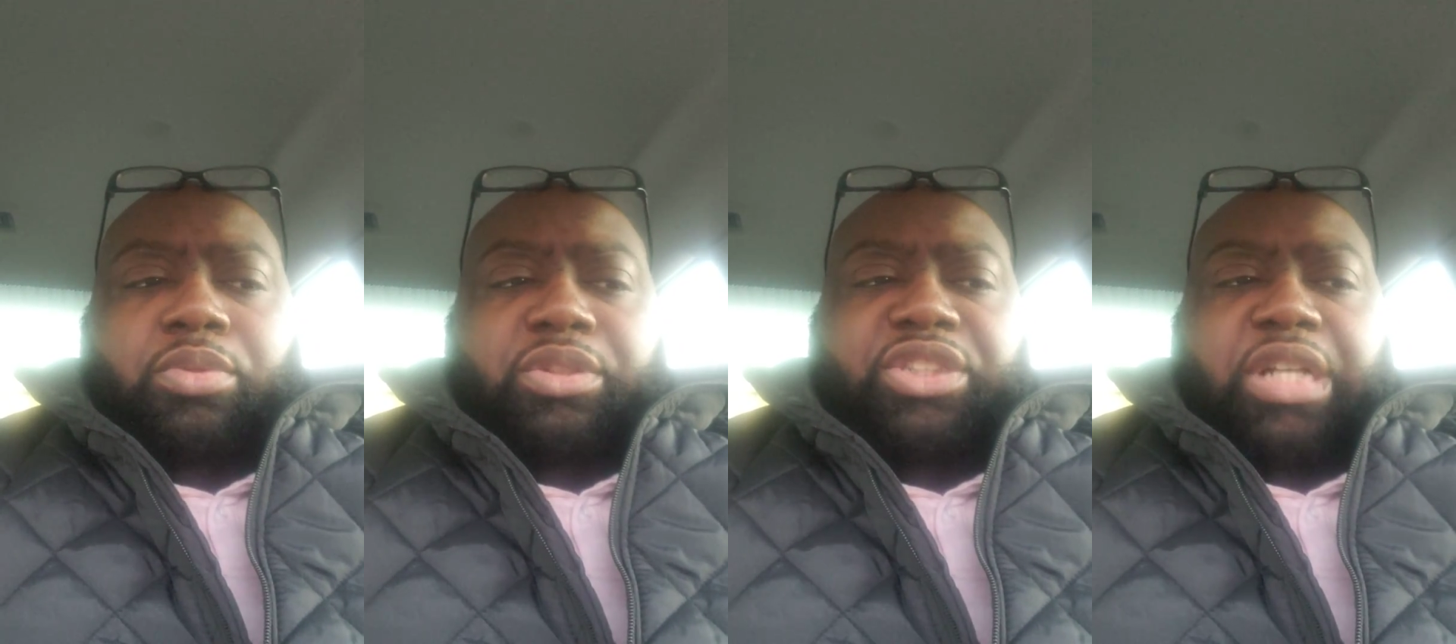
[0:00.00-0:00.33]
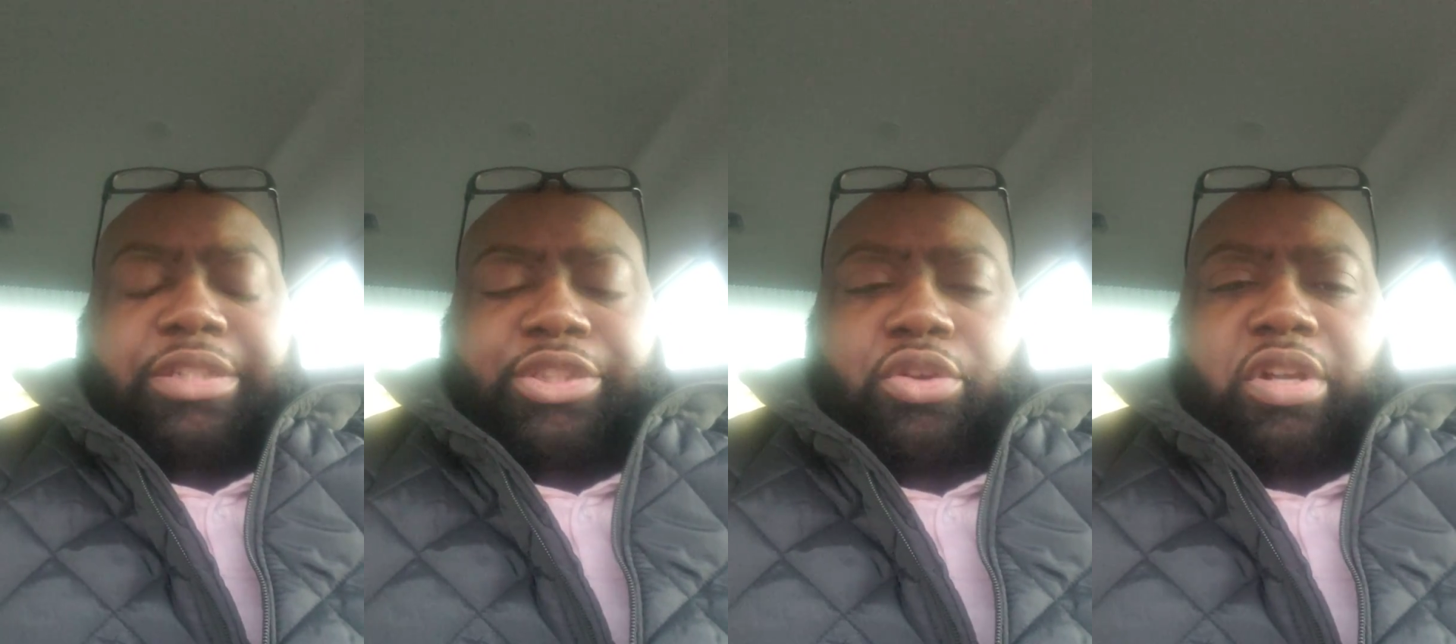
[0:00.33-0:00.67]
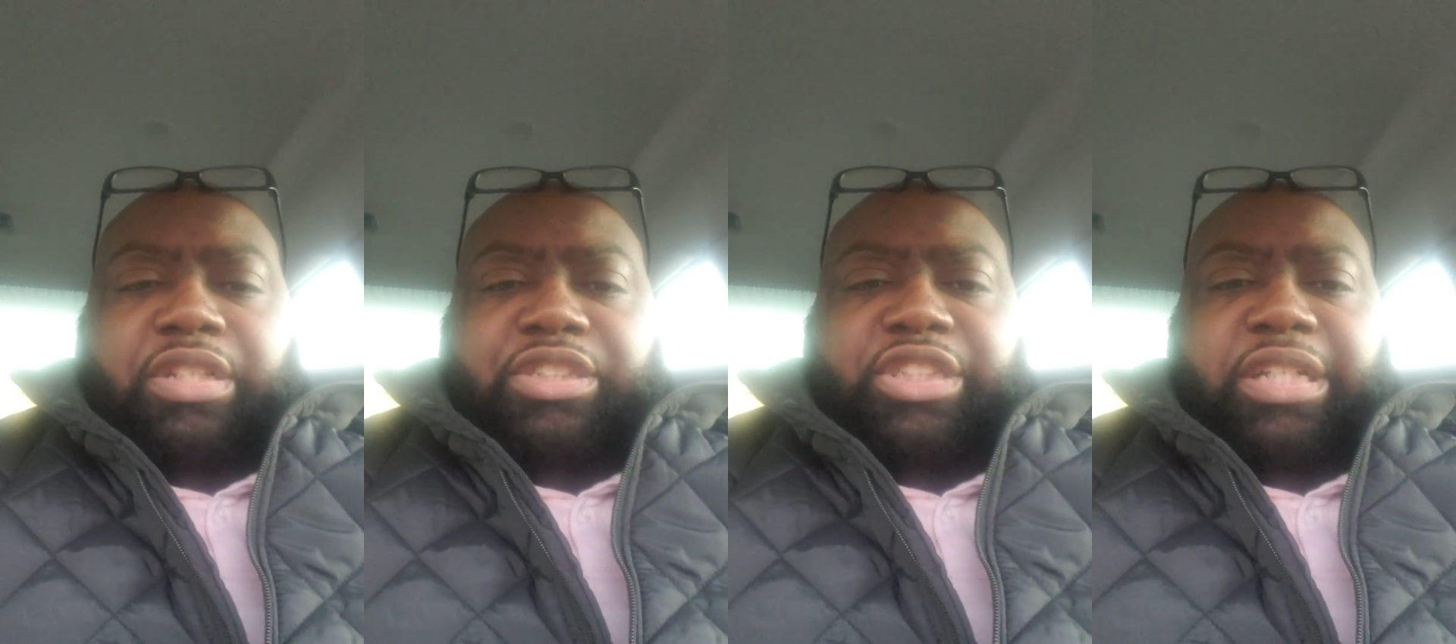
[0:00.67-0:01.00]
Josh
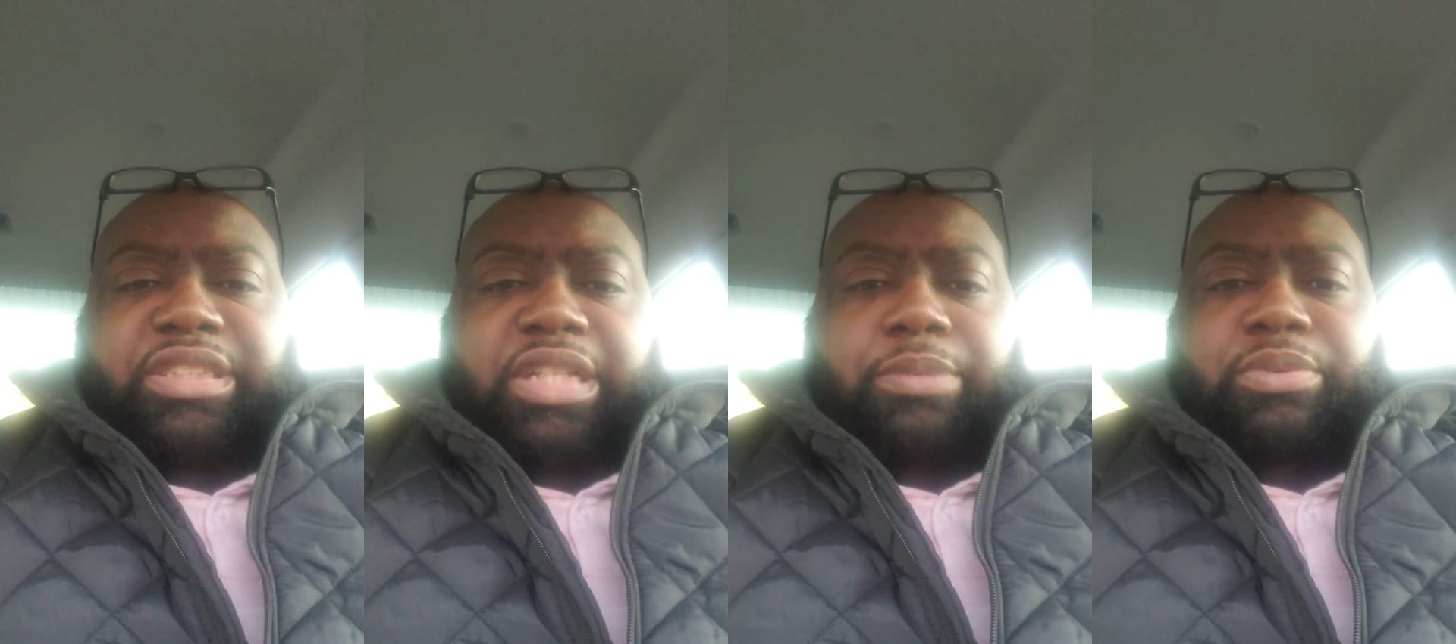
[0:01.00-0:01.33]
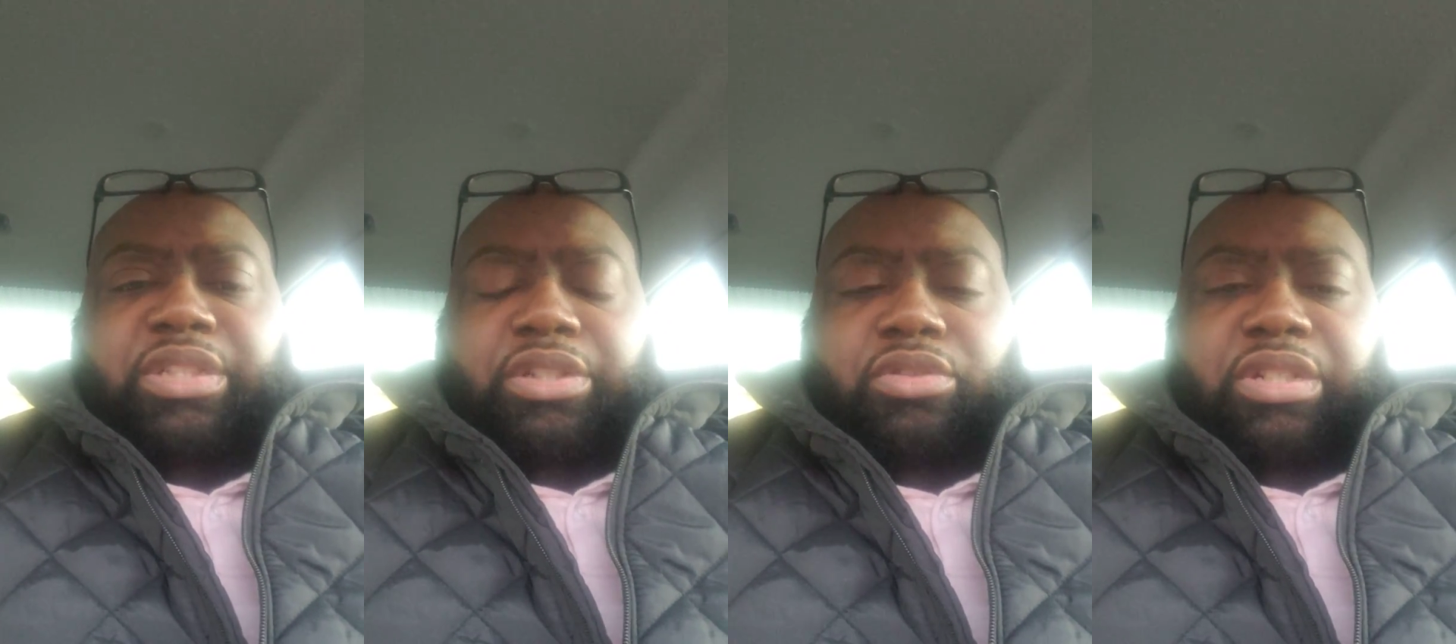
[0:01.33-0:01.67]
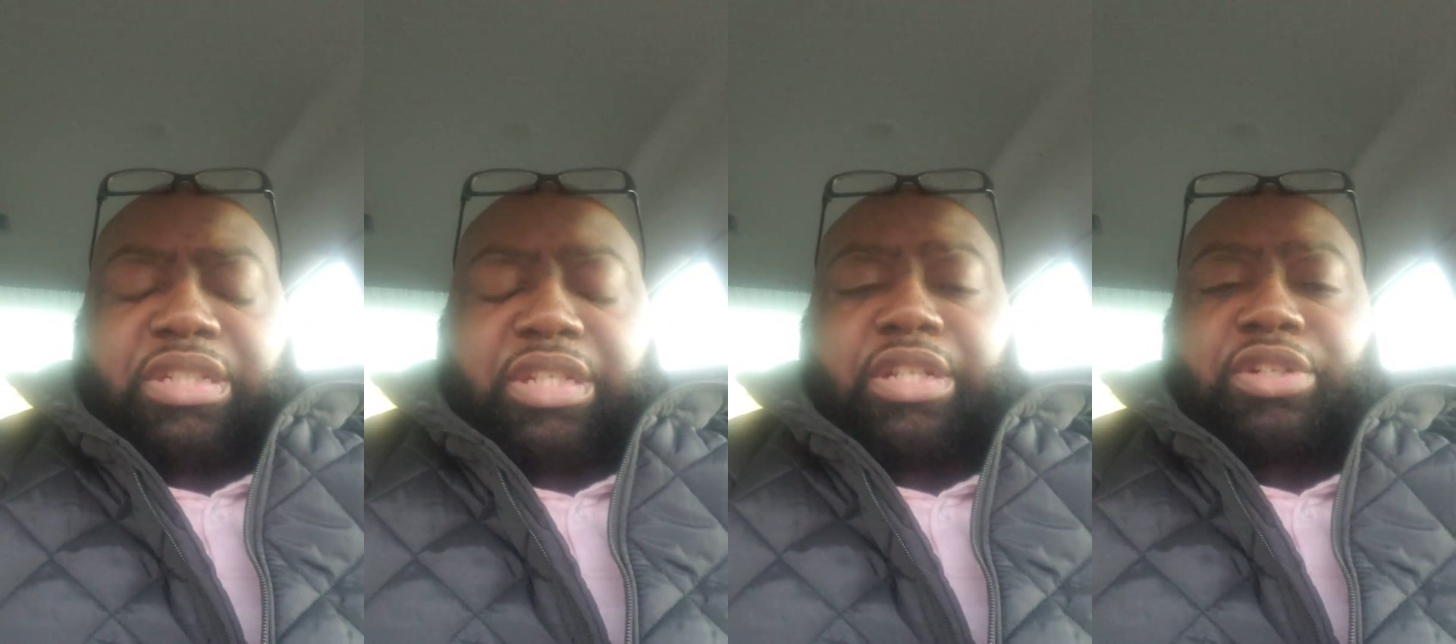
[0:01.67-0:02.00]
Hart and JJ would still
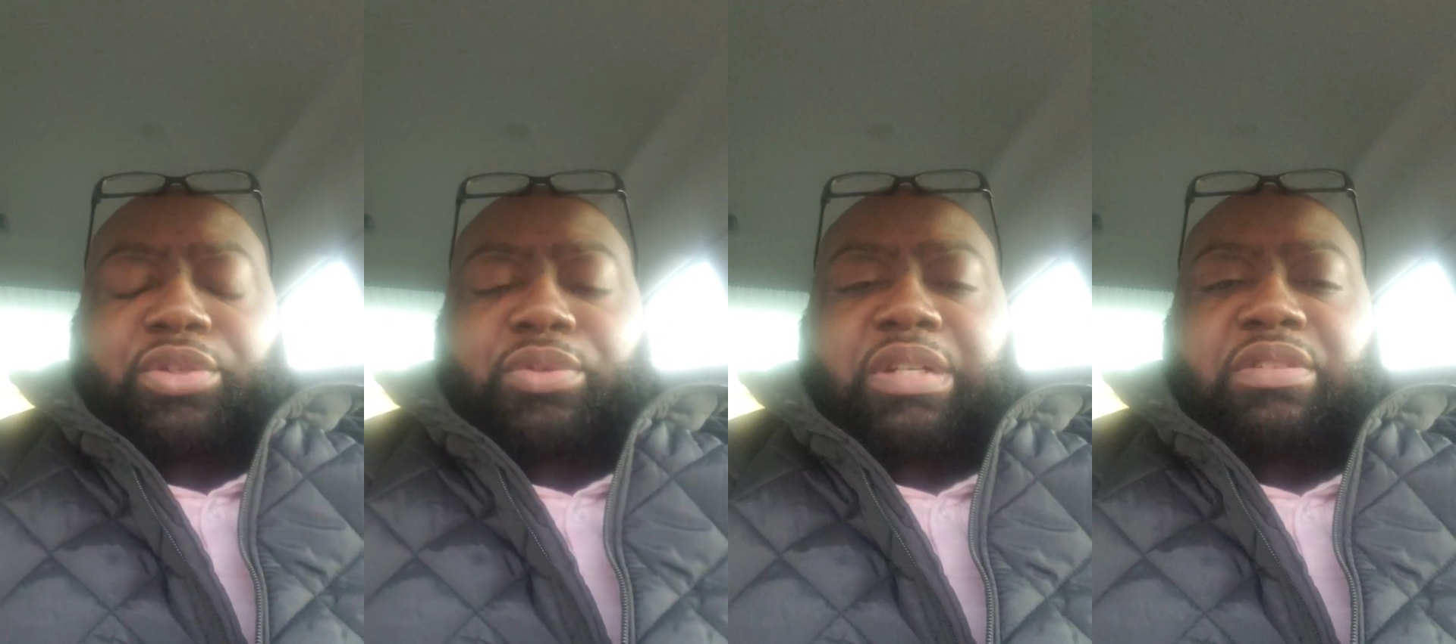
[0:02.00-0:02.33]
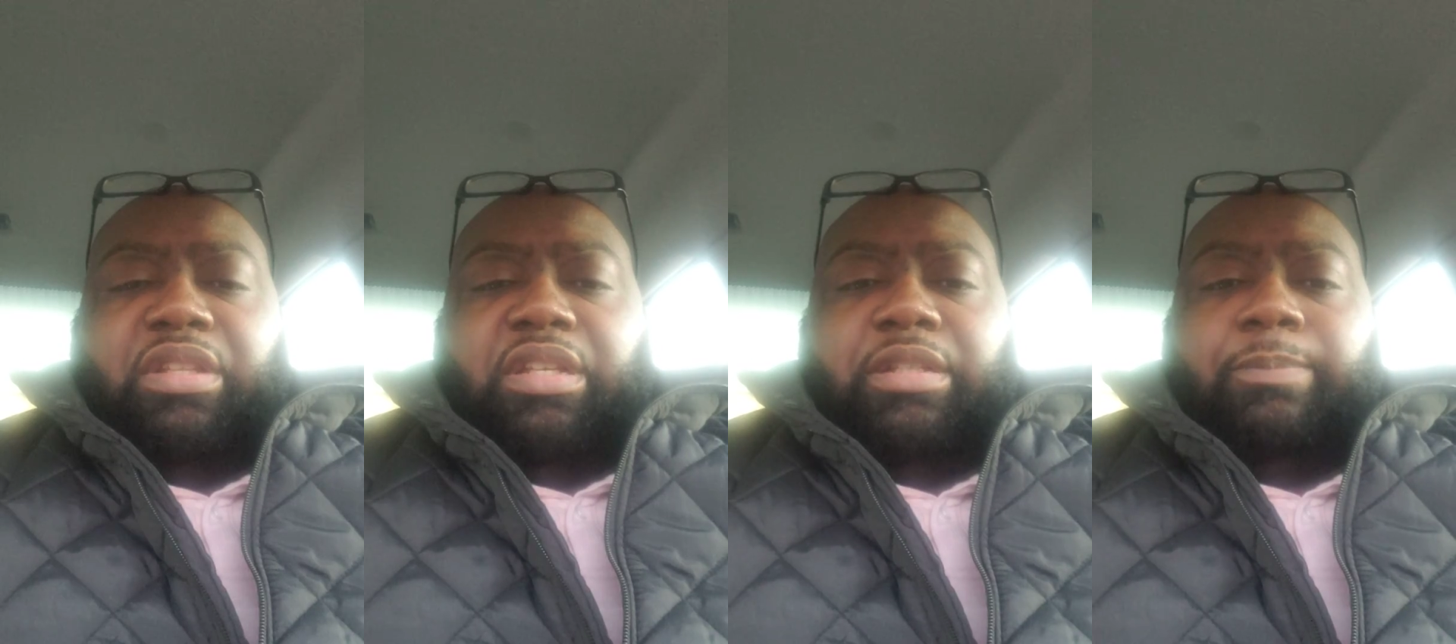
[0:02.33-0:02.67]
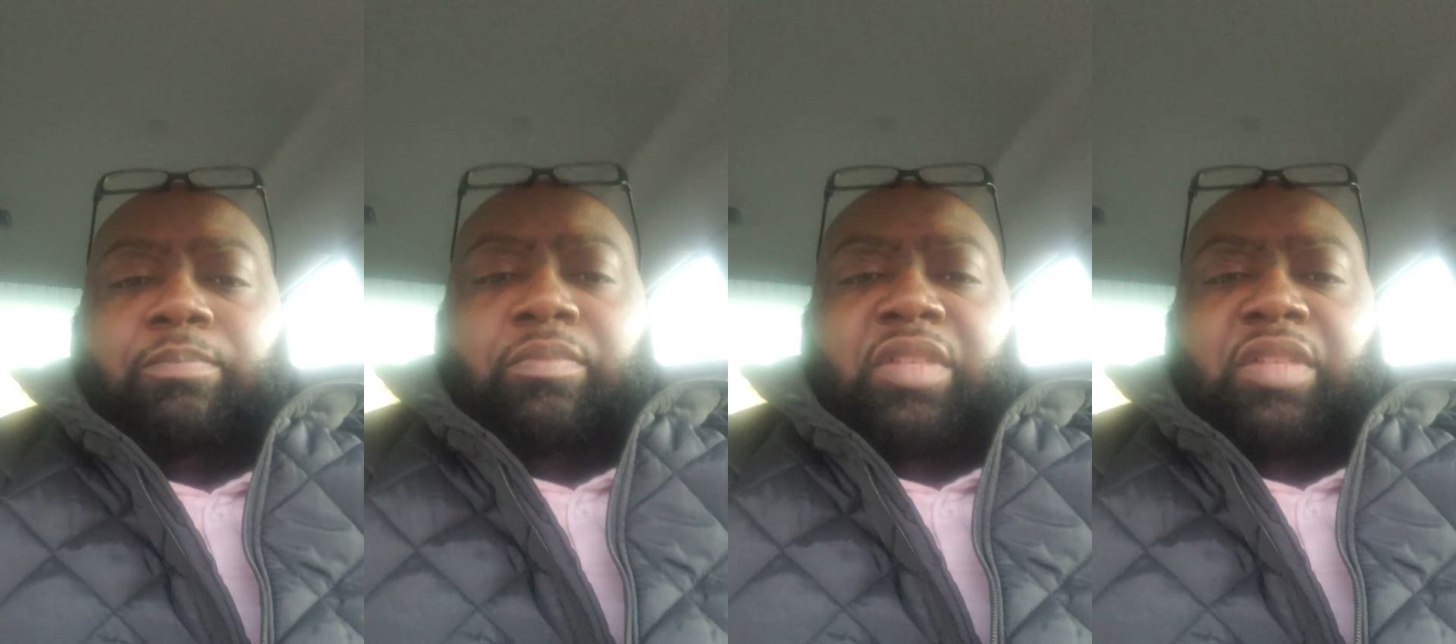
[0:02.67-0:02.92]
continue to do their thing.